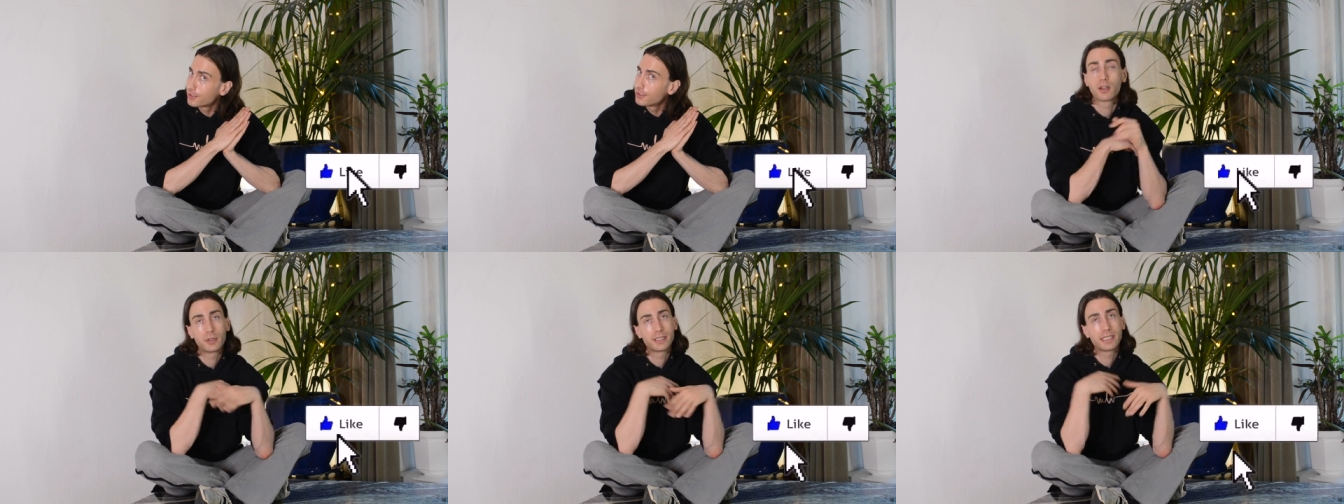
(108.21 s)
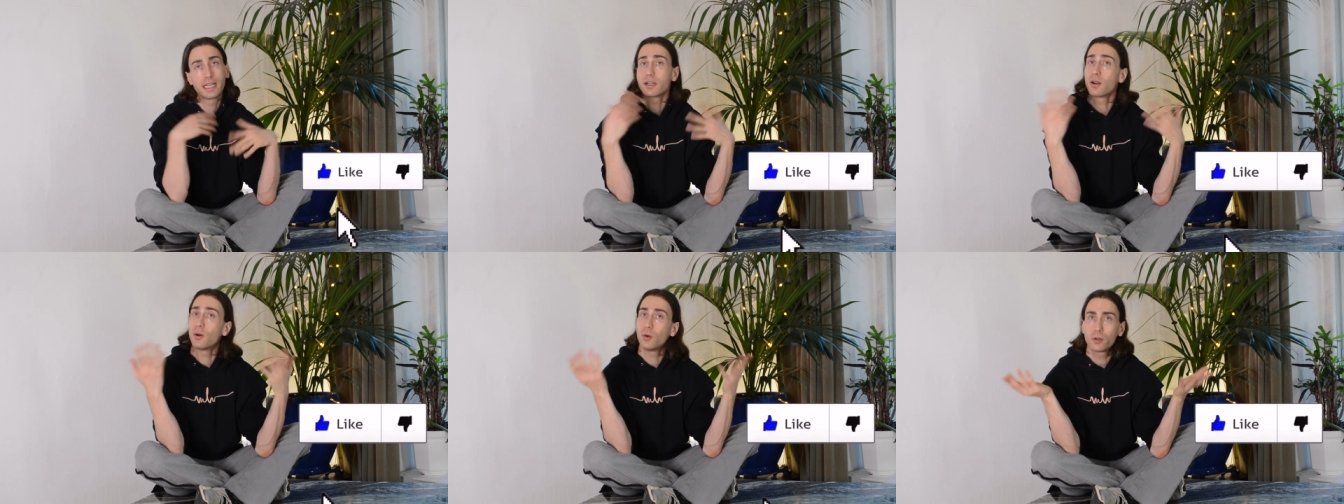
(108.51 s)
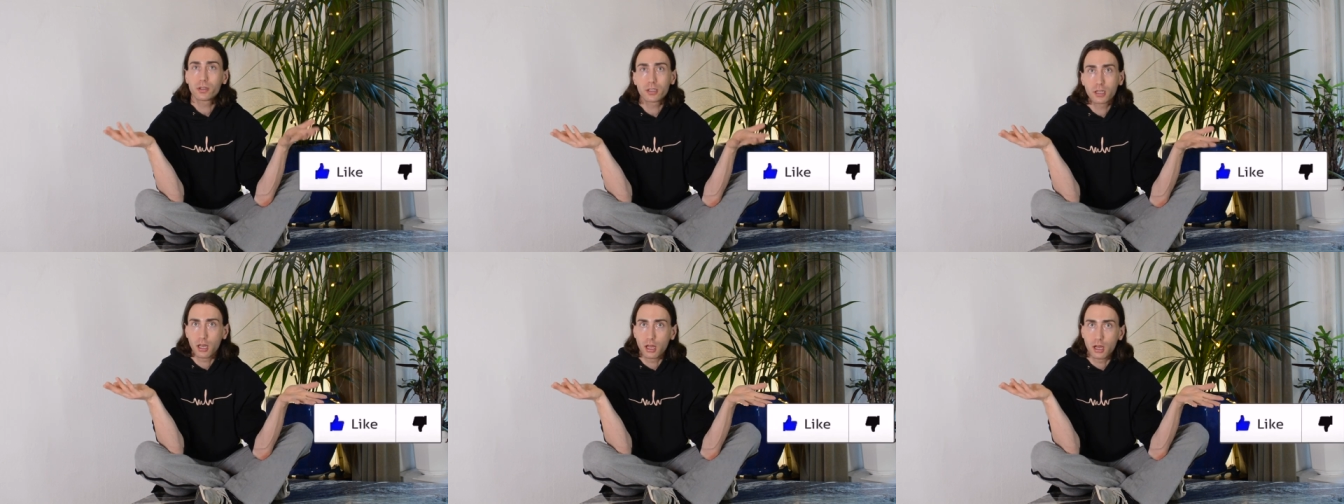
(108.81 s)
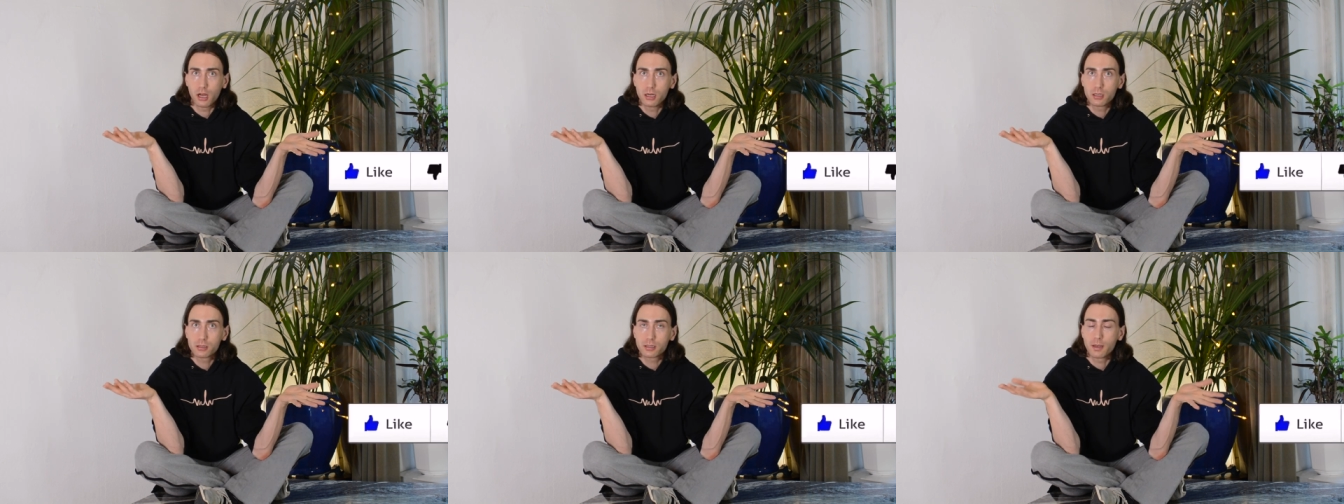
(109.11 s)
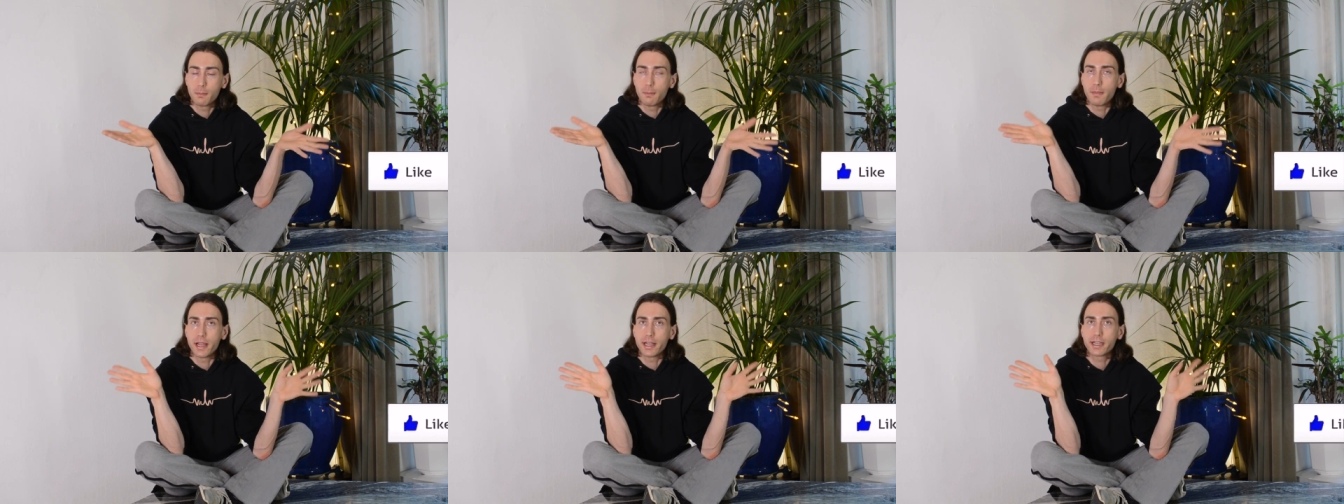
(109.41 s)
So we take old clothes
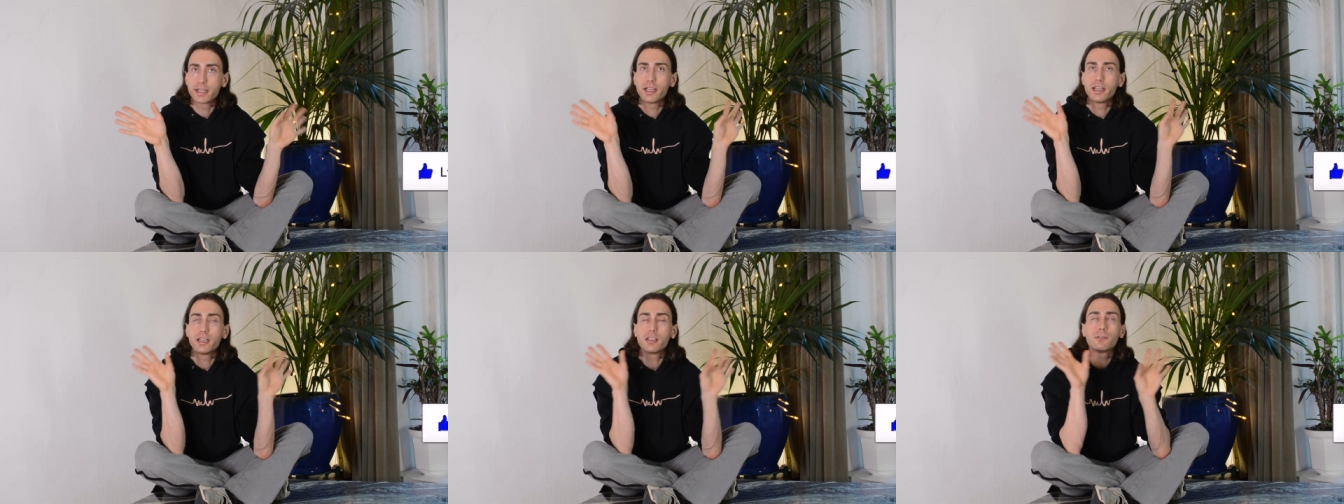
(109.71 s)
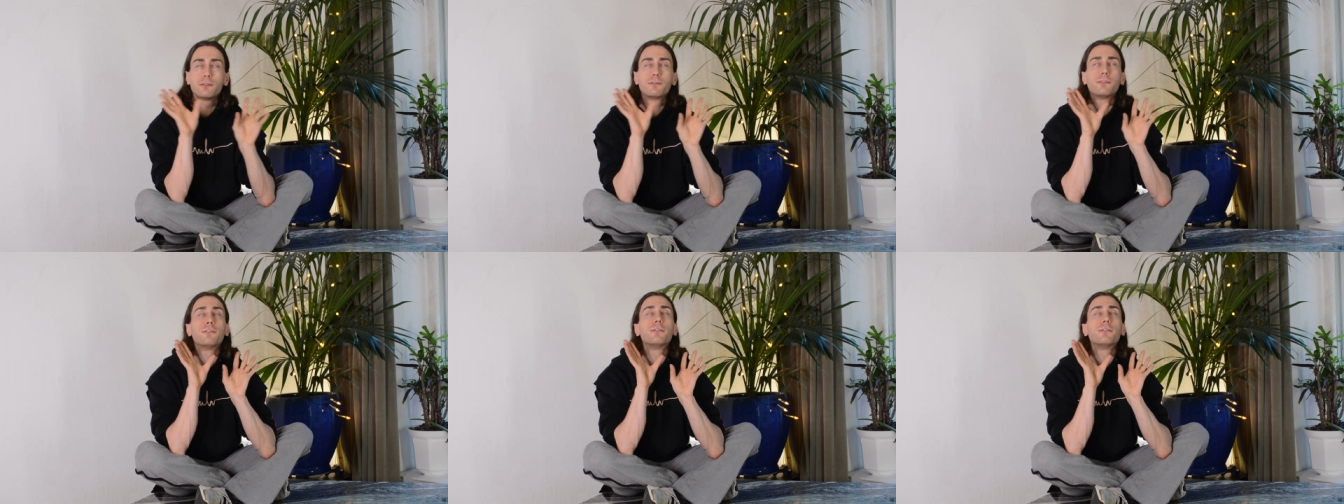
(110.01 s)
and make it